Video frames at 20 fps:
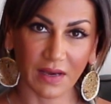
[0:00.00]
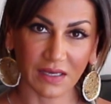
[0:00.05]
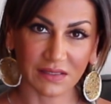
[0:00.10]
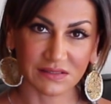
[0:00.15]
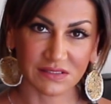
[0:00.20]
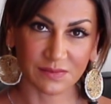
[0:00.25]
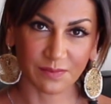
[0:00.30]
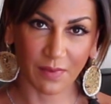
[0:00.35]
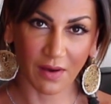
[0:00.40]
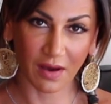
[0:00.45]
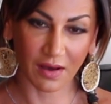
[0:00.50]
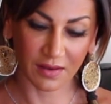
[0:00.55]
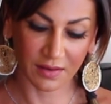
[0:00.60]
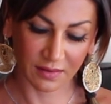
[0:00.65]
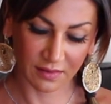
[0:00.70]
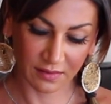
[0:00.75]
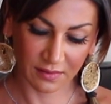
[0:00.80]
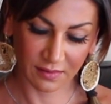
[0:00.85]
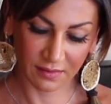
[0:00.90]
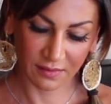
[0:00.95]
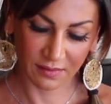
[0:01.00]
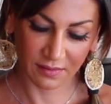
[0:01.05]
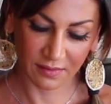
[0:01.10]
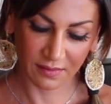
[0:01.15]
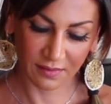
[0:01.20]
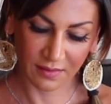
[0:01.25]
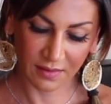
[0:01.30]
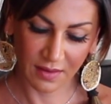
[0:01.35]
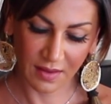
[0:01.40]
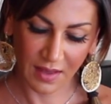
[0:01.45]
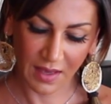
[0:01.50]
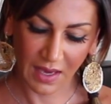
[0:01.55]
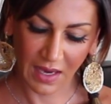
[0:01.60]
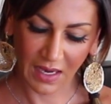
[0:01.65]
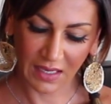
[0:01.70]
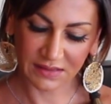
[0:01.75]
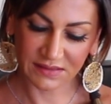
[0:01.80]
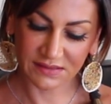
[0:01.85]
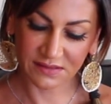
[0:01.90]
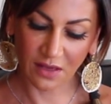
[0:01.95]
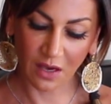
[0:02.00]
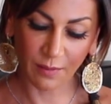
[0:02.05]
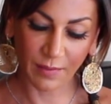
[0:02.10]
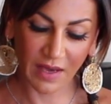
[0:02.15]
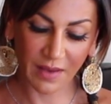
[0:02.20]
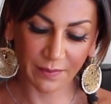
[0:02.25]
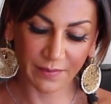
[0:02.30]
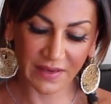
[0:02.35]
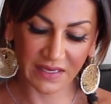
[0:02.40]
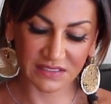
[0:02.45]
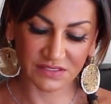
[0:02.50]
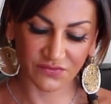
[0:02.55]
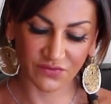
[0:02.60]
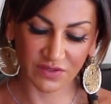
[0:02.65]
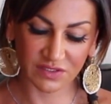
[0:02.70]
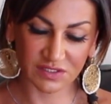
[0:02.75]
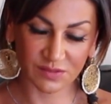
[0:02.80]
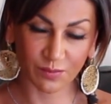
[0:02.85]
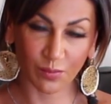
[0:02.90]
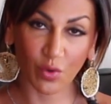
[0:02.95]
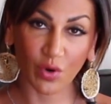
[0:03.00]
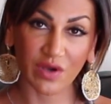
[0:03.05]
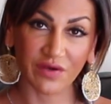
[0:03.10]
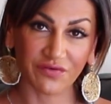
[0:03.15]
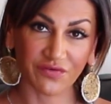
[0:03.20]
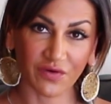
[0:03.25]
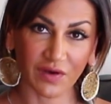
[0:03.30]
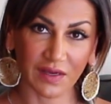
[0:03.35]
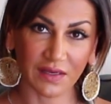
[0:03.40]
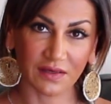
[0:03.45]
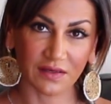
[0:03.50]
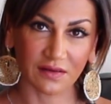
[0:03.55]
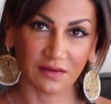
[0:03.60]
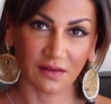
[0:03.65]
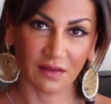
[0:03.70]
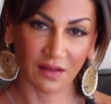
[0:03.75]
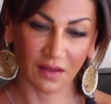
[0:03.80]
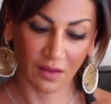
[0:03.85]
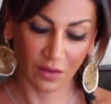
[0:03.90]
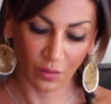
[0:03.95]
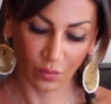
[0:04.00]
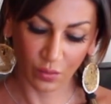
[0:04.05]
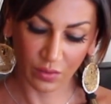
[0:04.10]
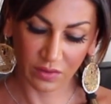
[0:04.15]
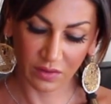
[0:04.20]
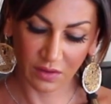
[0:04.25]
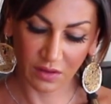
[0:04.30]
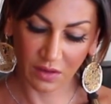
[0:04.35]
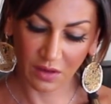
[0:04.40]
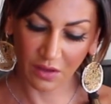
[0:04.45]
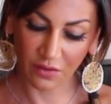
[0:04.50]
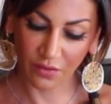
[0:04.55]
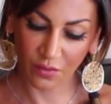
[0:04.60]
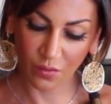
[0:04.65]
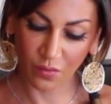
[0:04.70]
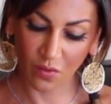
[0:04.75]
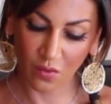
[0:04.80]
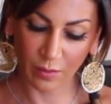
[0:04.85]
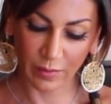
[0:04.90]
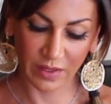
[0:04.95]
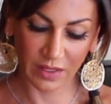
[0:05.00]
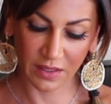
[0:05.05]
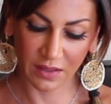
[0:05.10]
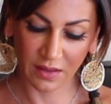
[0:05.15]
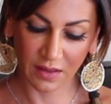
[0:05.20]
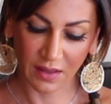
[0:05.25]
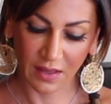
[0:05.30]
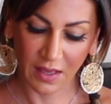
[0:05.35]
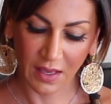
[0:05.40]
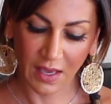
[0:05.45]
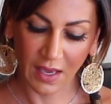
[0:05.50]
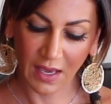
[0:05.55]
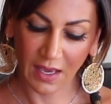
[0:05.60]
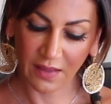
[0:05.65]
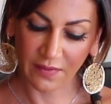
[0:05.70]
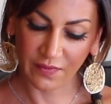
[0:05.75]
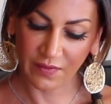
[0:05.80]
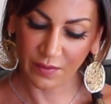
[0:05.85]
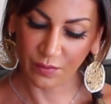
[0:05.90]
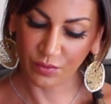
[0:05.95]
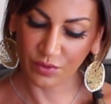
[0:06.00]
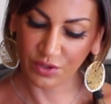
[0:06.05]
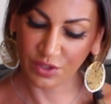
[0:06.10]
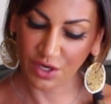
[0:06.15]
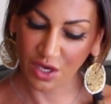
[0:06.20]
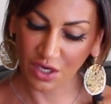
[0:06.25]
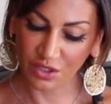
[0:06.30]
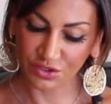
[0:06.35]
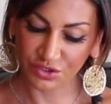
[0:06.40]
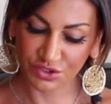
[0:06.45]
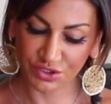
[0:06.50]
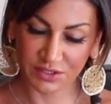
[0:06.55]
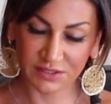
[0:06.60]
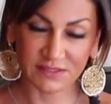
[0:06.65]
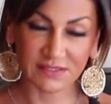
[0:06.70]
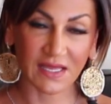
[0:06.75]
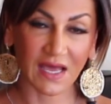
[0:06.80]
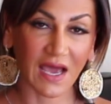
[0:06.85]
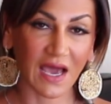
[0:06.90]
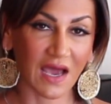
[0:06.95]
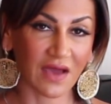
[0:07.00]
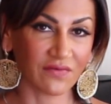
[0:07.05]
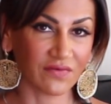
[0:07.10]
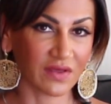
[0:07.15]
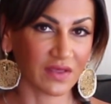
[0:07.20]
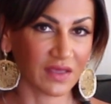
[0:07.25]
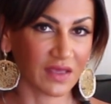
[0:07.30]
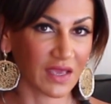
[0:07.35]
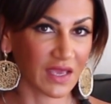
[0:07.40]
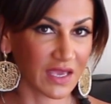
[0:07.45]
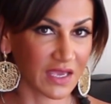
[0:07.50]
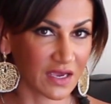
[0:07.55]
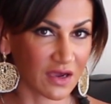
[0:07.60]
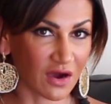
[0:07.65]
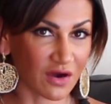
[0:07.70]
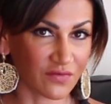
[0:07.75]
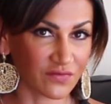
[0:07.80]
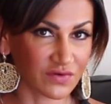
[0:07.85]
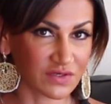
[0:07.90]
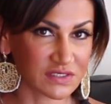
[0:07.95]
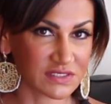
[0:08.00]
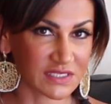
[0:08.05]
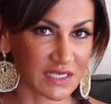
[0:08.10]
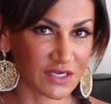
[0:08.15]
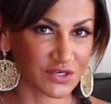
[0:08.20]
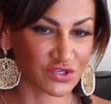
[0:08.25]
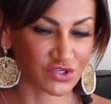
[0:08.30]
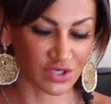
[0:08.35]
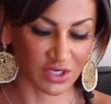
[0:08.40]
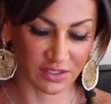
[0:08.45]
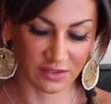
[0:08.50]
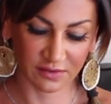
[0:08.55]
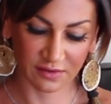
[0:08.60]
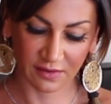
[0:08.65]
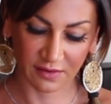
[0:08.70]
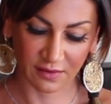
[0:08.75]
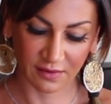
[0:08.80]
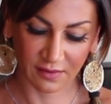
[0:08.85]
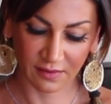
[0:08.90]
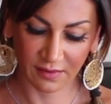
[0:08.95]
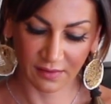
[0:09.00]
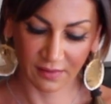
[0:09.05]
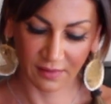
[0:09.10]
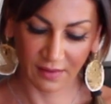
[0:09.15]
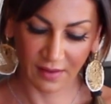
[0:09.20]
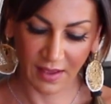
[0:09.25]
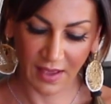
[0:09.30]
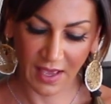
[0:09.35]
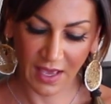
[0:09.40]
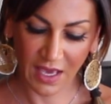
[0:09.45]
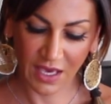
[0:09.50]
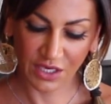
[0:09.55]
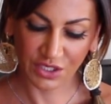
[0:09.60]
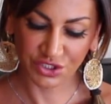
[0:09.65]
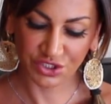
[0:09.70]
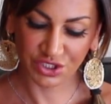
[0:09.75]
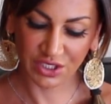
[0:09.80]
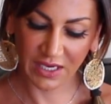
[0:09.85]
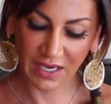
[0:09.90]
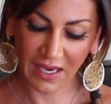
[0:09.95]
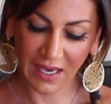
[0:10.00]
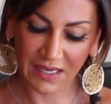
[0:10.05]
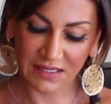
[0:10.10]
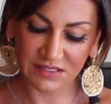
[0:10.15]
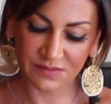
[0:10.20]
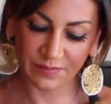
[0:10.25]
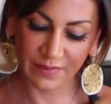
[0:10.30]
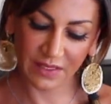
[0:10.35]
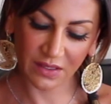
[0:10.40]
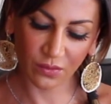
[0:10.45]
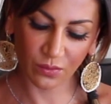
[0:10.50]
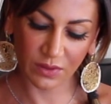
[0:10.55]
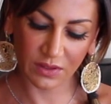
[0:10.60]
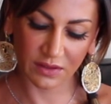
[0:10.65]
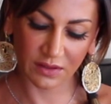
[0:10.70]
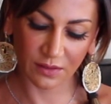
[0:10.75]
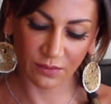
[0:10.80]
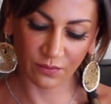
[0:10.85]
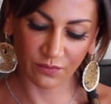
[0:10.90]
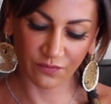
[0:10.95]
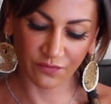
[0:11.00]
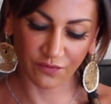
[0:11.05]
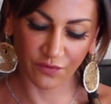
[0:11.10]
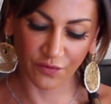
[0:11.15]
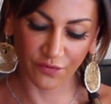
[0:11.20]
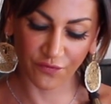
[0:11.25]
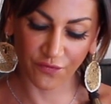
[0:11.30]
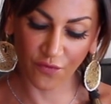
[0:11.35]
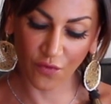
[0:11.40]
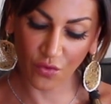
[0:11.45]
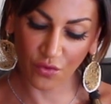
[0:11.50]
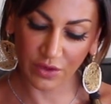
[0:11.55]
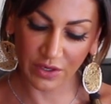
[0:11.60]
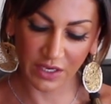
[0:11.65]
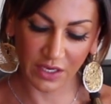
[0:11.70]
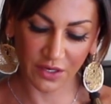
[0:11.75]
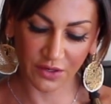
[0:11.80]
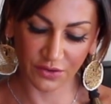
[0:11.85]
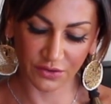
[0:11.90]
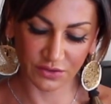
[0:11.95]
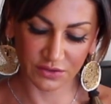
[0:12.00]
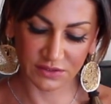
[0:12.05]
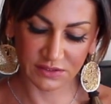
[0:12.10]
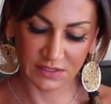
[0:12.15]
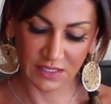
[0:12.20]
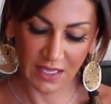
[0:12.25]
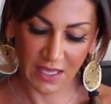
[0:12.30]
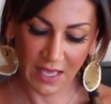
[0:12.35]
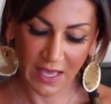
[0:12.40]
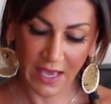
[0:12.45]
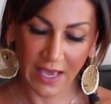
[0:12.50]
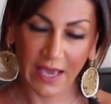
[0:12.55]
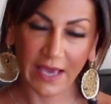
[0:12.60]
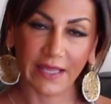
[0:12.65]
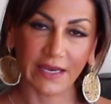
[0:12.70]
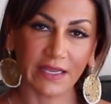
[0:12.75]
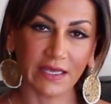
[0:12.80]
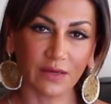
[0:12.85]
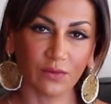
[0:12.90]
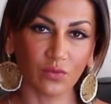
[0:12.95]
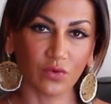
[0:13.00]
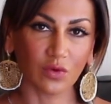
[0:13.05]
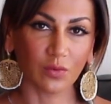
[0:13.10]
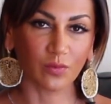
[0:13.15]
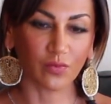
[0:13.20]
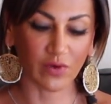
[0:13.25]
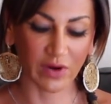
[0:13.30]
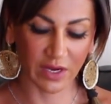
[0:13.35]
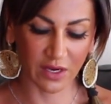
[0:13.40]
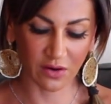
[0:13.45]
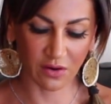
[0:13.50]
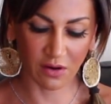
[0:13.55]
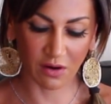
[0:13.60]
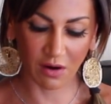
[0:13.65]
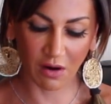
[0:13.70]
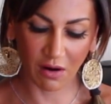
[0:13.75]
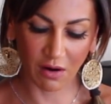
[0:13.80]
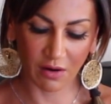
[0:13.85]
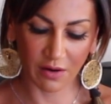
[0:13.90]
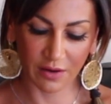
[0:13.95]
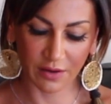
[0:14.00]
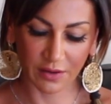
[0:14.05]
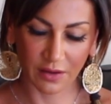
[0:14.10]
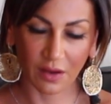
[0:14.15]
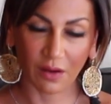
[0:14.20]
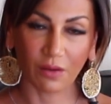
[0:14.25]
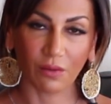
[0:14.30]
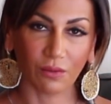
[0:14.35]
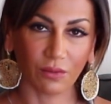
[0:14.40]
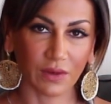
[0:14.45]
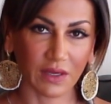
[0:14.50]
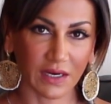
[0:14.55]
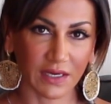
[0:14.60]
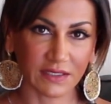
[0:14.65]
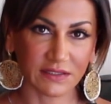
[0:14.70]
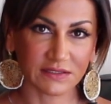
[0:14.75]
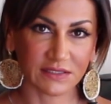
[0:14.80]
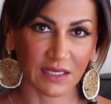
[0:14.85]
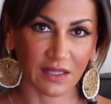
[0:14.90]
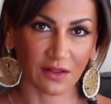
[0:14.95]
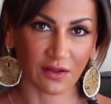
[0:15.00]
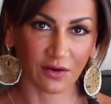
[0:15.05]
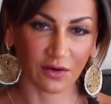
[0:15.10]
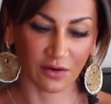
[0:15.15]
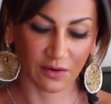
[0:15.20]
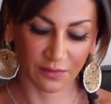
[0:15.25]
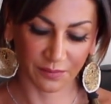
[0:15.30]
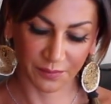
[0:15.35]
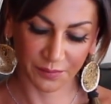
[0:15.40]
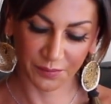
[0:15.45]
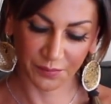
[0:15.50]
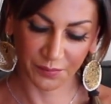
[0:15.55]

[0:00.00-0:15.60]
bad spot. I saw my best friend's boyfriend with another woman, and they were not just having a conversation. She has been with him for 4 years, and it will break her heart when I tell her.